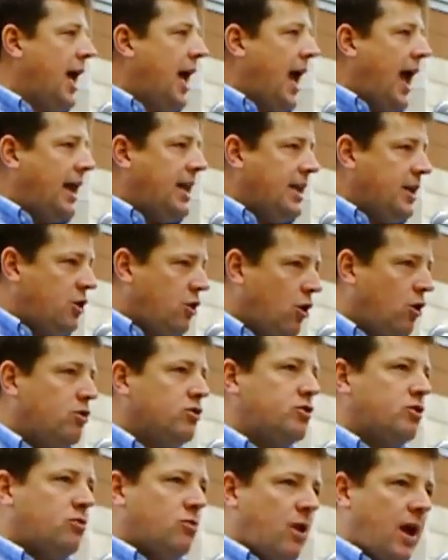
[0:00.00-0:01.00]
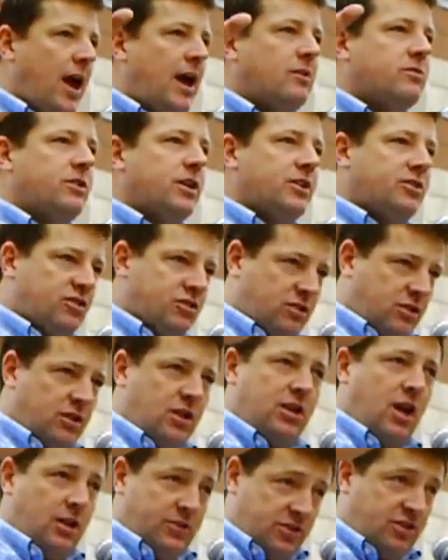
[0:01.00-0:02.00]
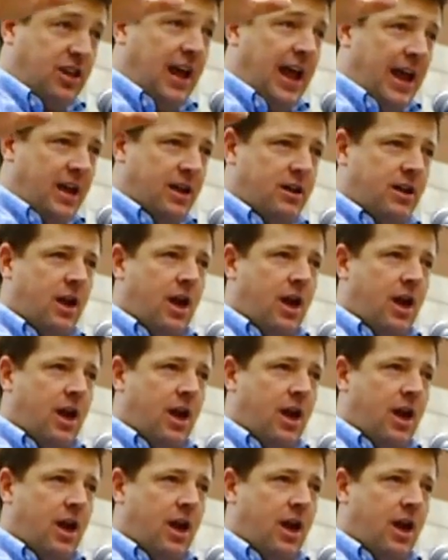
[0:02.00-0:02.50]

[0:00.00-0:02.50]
and he goes around this state